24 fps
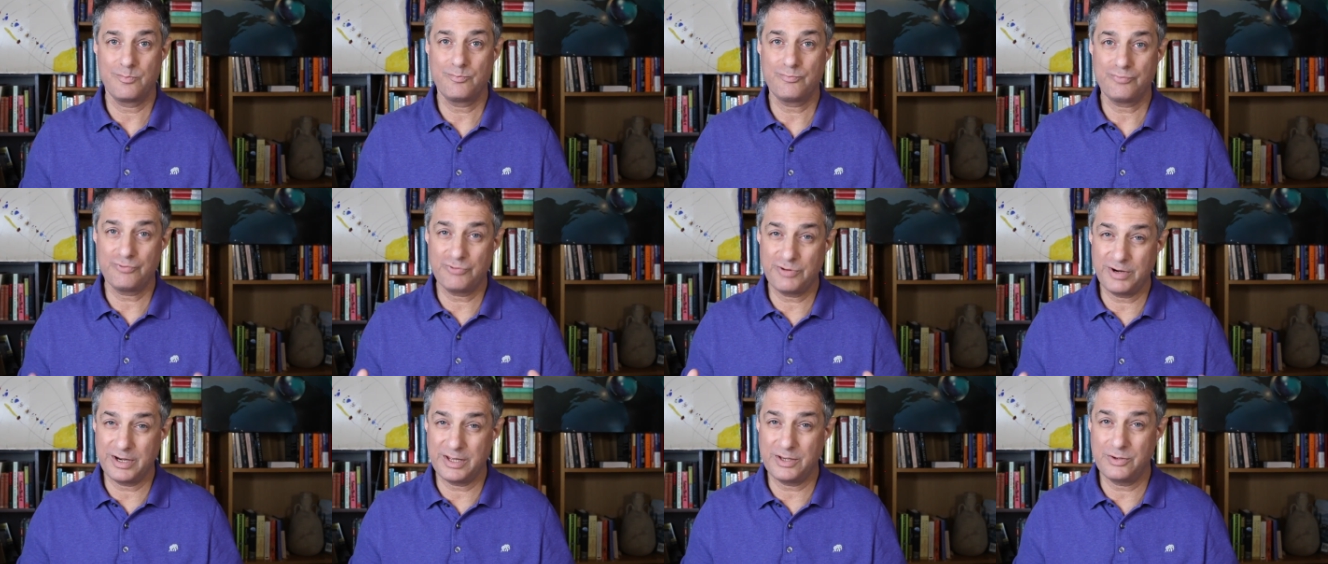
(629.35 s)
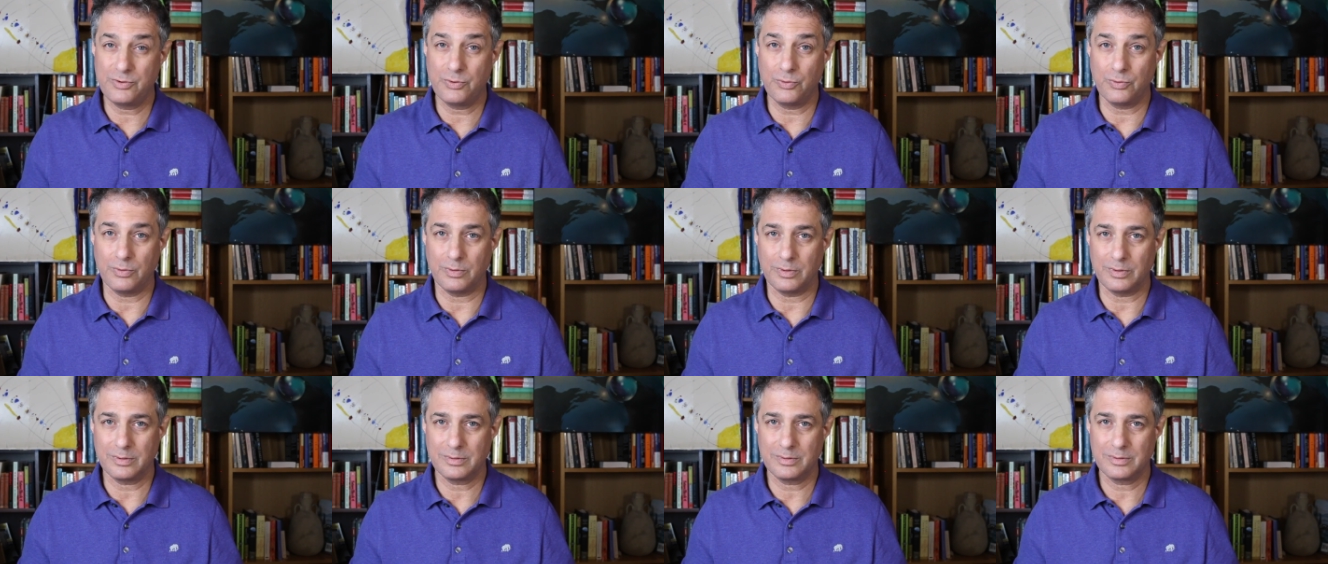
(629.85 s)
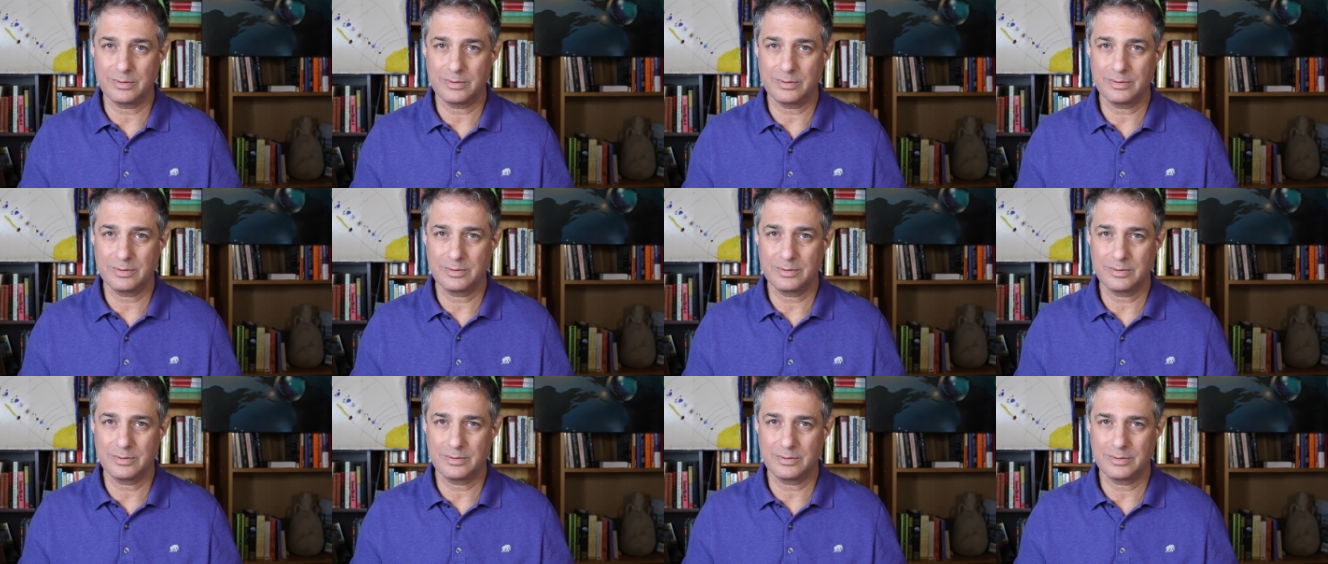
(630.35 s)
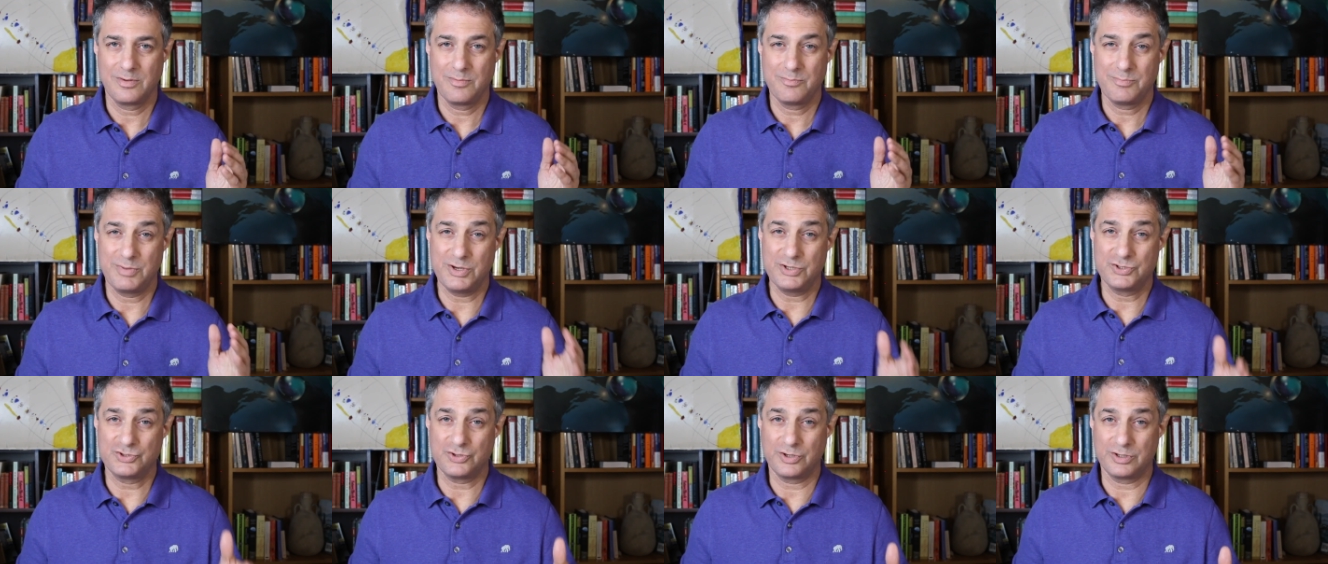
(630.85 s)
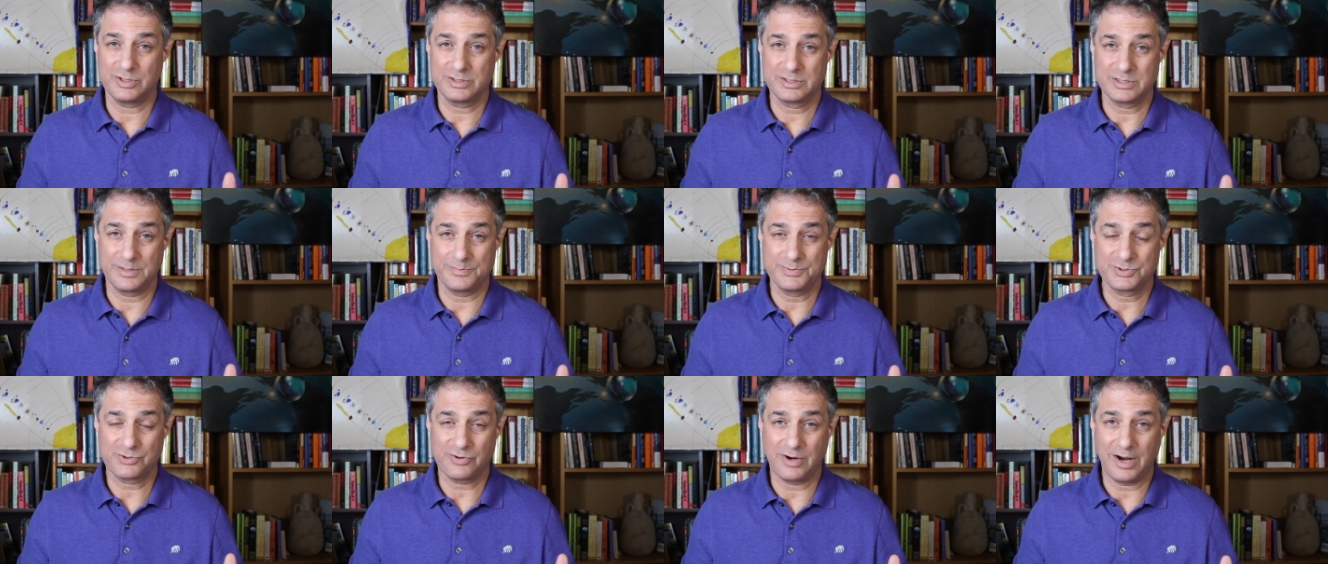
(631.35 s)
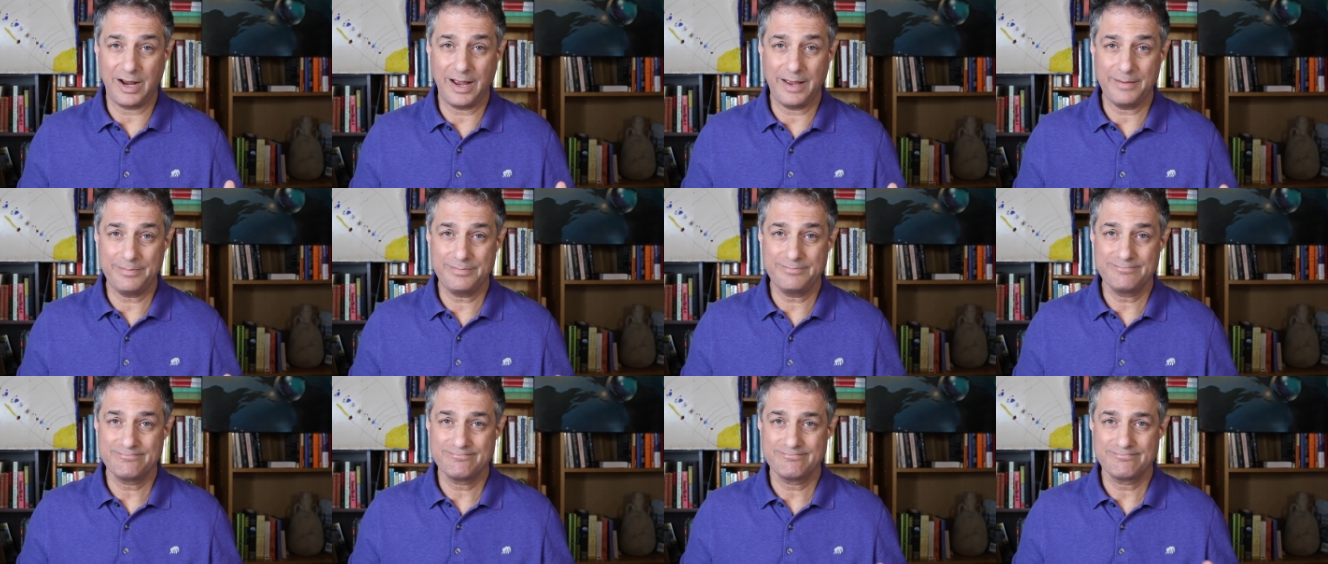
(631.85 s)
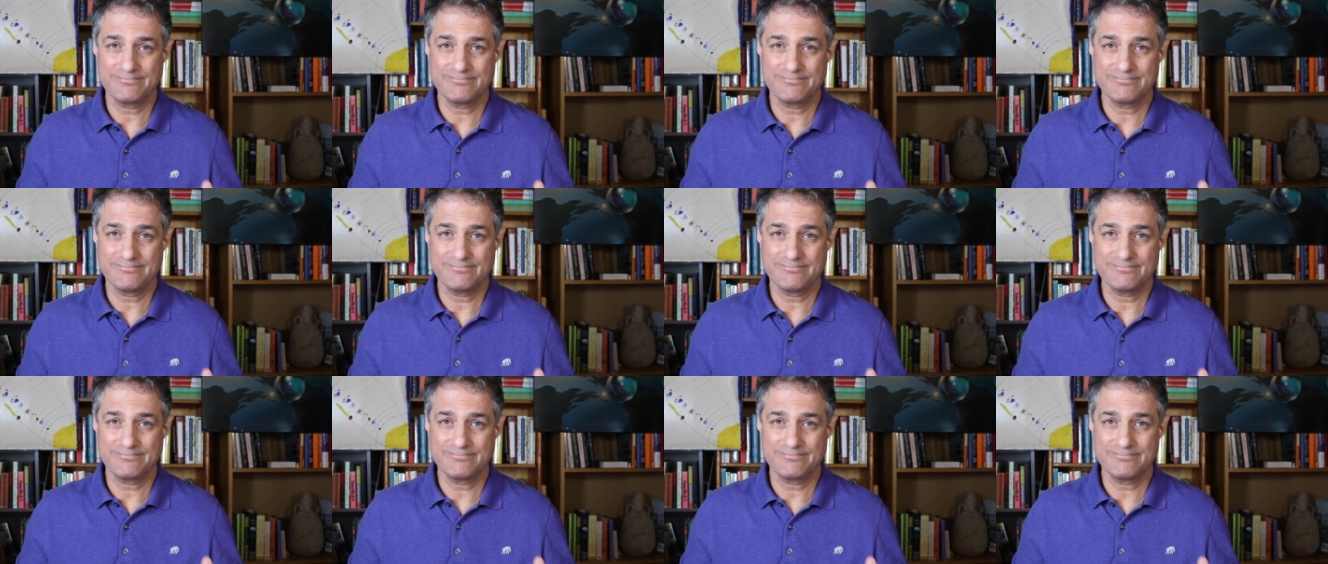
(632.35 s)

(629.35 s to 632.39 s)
Pretty cool. Be sure to subscribe,